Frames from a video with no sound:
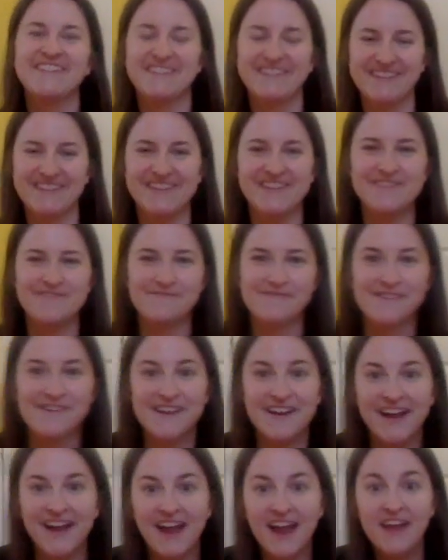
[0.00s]
Good
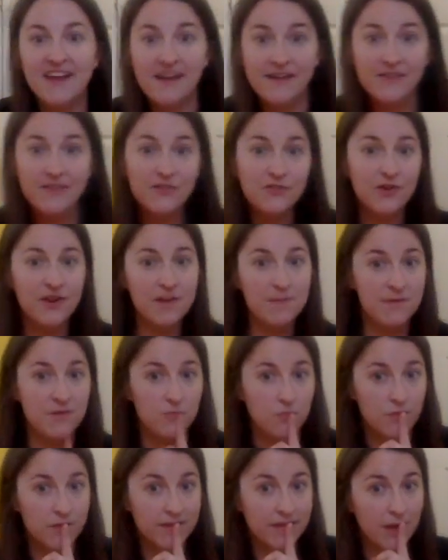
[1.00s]
work. Now let's try to be
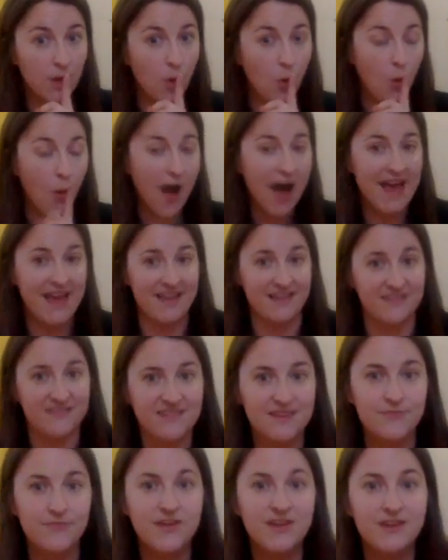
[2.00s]
really quiet,
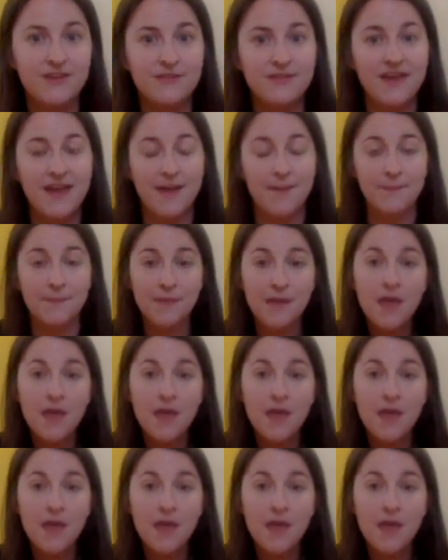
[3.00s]
see if we can do that.